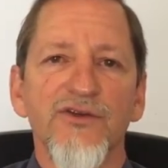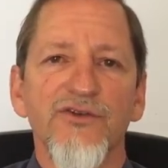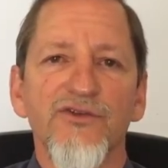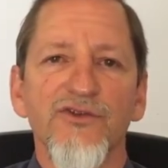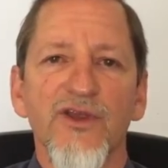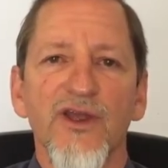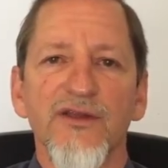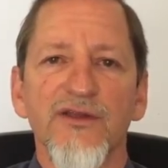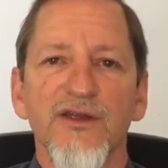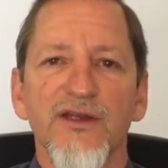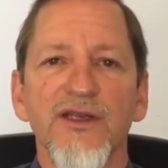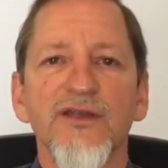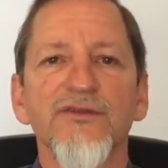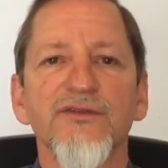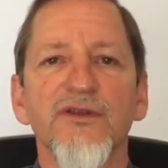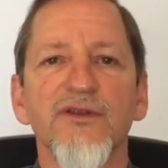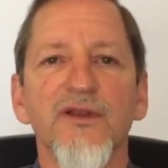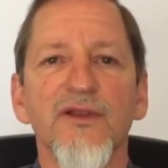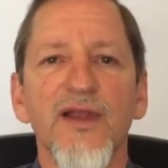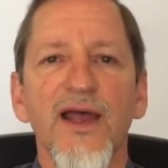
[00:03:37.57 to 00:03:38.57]
You send it
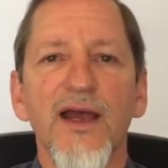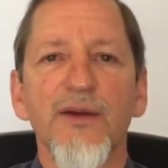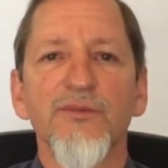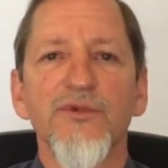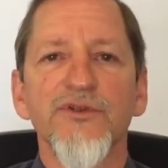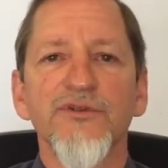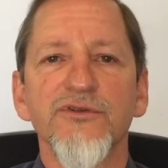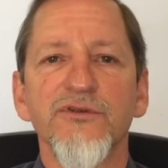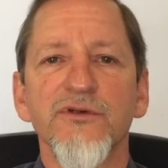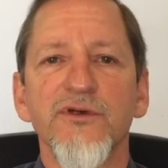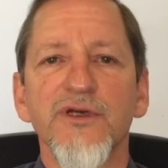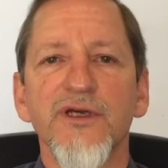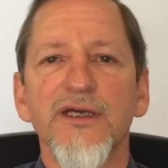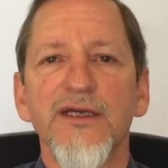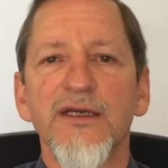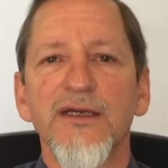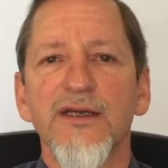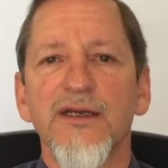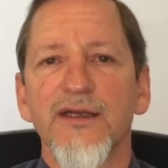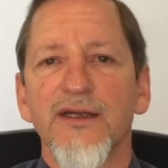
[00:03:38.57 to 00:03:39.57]
into the
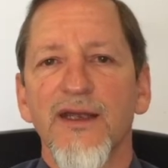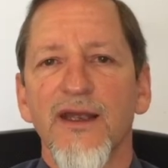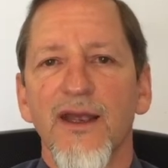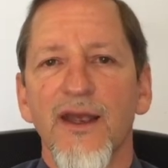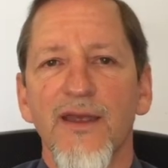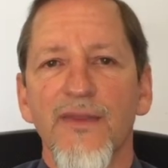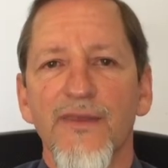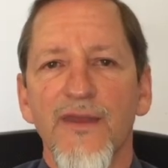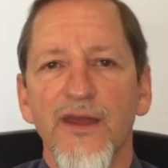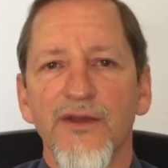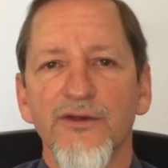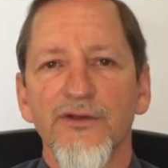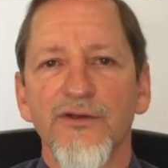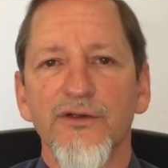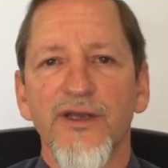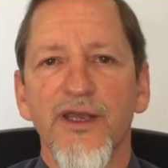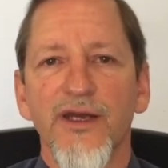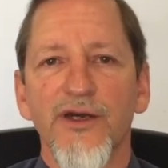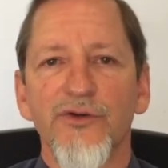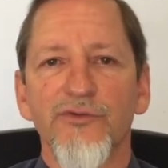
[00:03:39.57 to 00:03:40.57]
laboratory and then
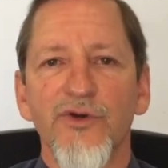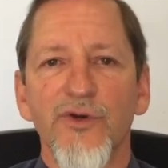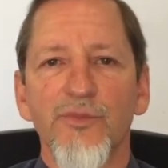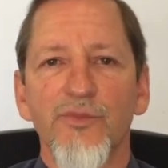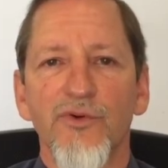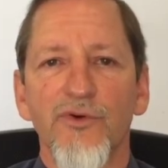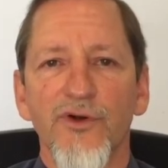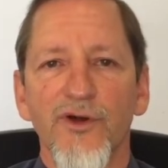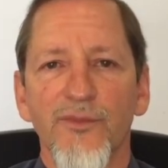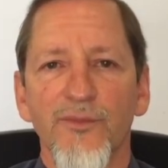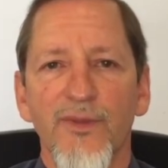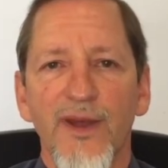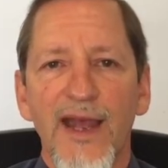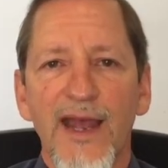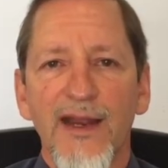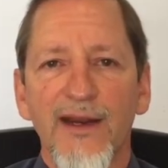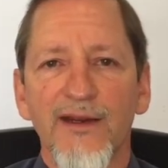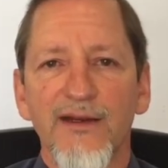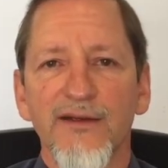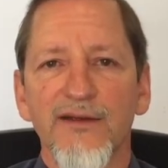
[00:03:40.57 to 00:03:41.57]
you'll get a report
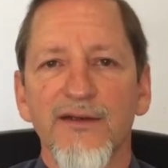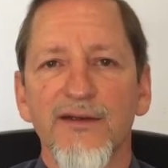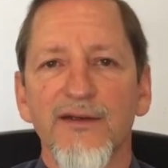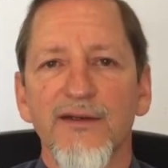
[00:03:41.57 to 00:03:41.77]
back